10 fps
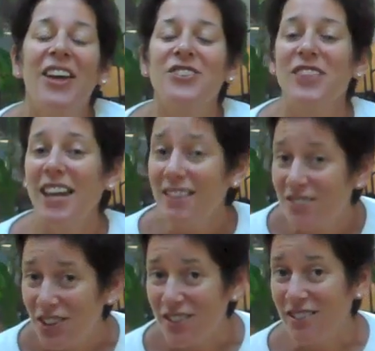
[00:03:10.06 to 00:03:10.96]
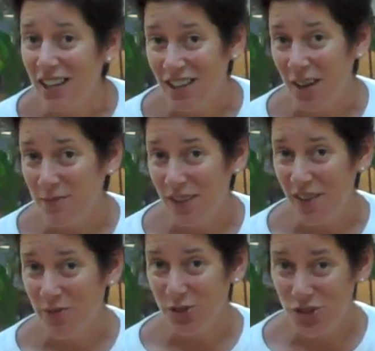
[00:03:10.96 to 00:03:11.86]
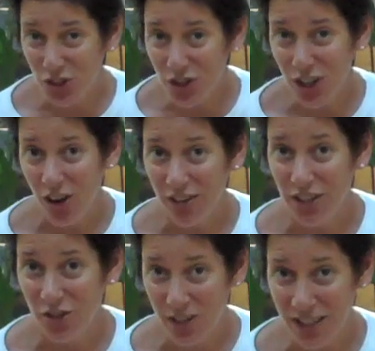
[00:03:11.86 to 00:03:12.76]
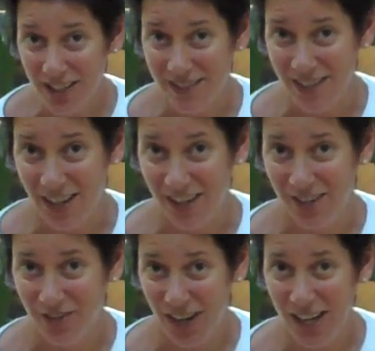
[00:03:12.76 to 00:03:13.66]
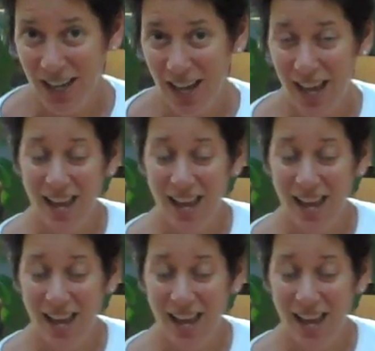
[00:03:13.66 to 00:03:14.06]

So then it comes time for stirring all the ingredients in, right?